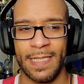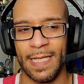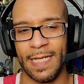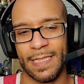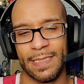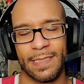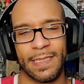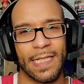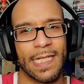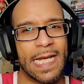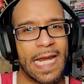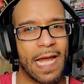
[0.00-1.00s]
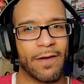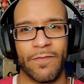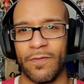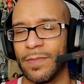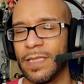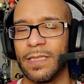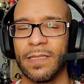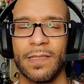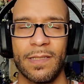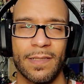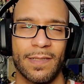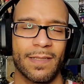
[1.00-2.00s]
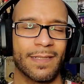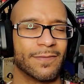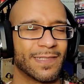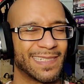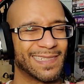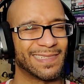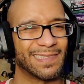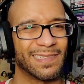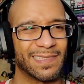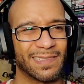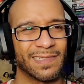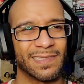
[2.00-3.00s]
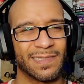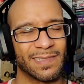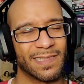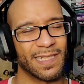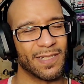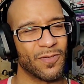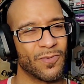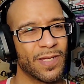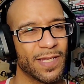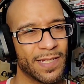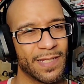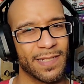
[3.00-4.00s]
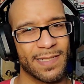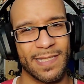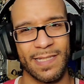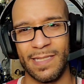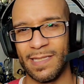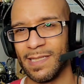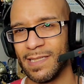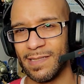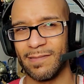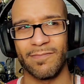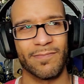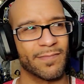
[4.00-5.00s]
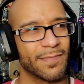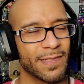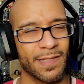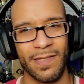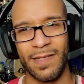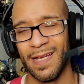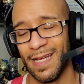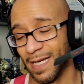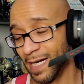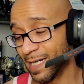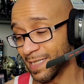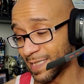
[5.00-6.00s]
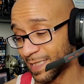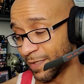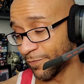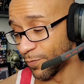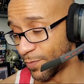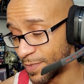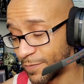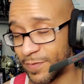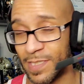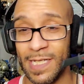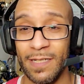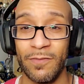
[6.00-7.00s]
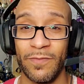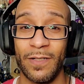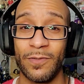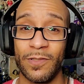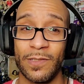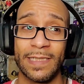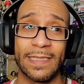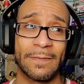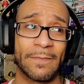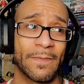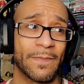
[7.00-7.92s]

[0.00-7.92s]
didn't connect for me. And it was like, it's like, okay, I see this. Honestly, if it wasn't for Taya Valkyrie